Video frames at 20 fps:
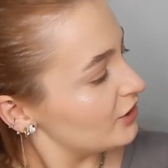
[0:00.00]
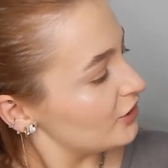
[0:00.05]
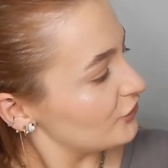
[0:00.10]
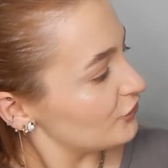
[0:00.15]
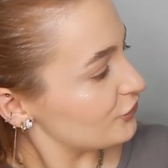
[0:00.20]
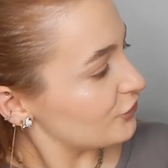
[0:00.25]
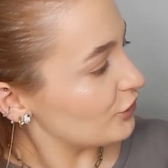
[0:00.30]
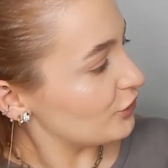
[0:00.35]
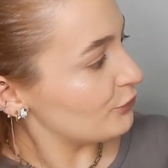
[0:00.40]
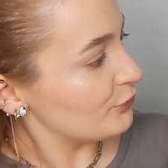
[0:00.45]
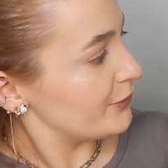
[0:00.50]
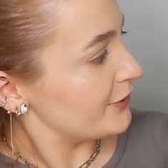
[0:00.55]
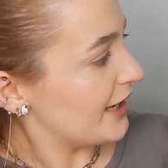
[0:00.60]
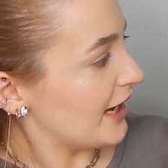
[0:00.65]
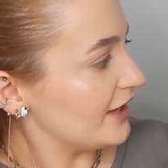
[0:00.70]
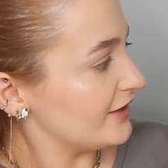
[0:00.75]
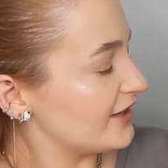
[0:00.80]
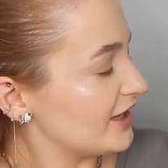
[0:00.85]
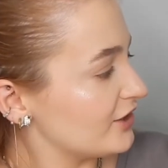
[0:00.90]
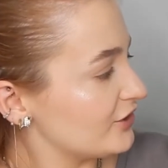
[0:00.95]
So
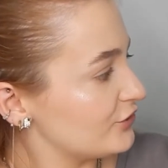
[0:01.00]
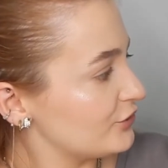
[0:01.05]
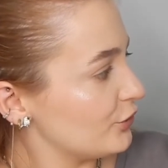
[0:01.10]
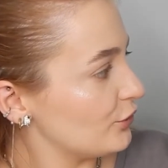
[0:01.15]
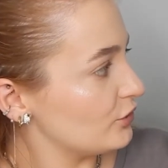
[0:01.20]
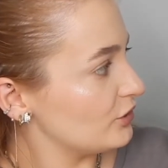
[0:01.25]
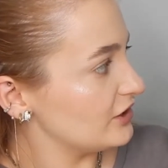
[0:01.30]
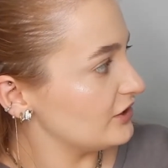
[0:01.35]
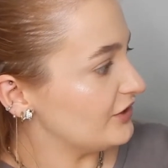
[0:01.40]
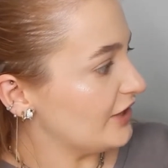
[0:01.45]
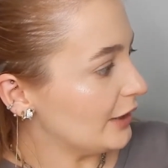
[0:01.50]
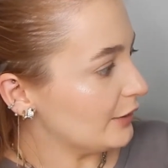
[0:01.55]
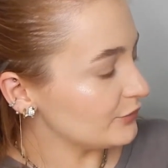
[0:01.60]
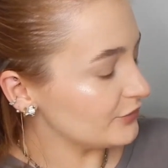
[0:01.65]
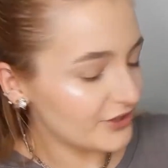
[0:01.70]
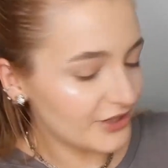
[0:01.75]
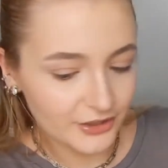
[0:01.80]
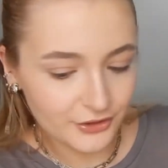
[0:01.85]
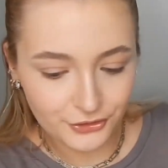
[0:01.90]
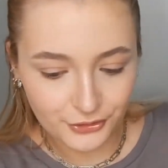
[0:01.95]
yeah, that's the only
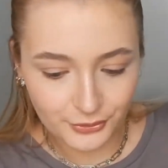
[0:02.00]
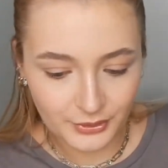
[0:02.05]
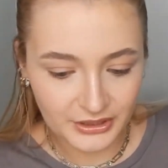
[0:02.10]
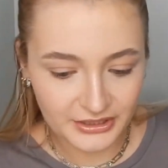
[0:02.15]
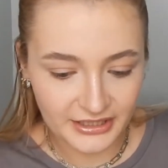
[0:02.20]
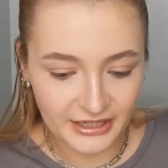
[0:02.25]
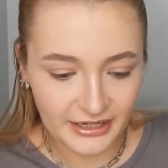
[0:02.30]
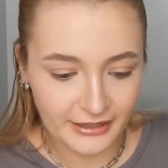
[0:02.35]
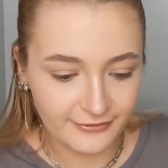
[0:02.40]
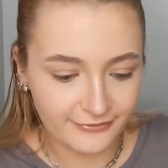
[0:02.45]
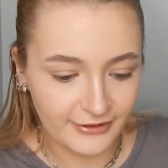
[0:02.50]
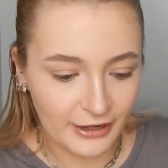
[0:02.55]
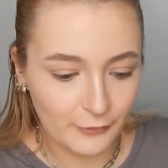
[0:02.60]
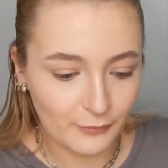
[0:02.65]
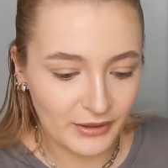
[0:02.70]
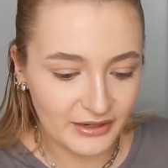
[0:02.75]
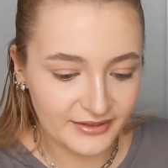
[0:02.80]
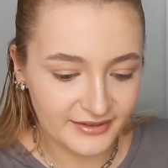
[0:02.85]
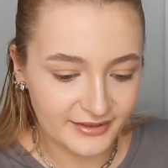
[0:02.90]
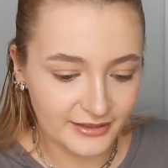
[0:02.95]
downside to it that I
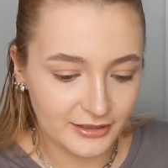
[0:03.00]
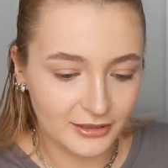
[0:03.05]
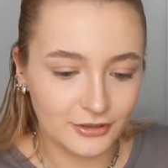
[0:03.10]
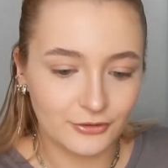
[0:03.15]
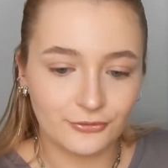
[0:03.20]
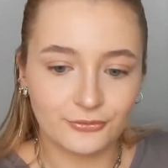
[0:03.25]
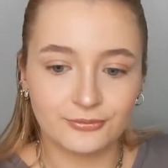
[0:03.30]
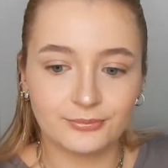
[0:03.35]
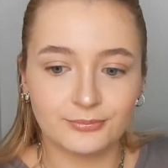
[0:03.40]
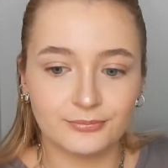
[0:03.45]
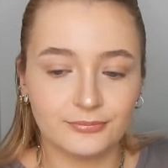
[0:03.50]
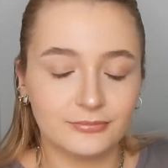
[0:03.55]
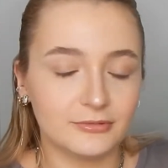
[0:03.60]
found myself